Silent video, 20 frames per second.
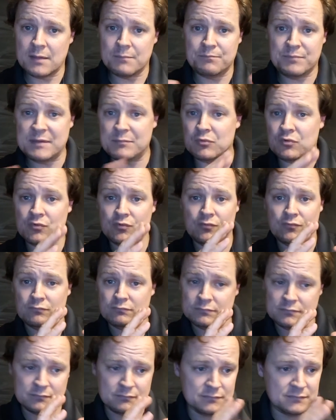people who
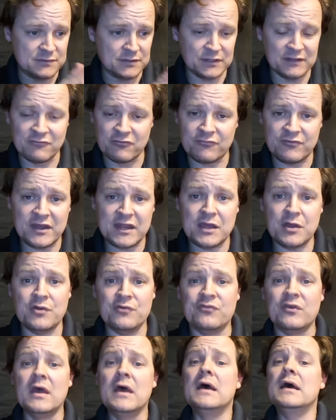deliver
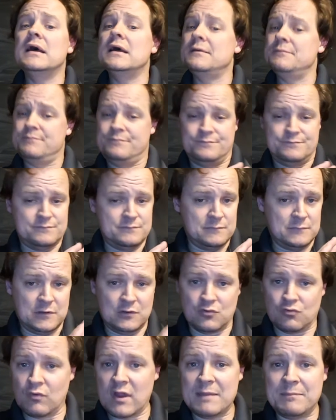videos.
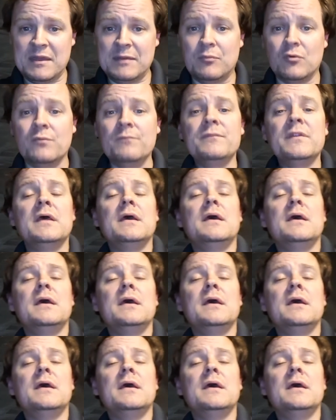Great people.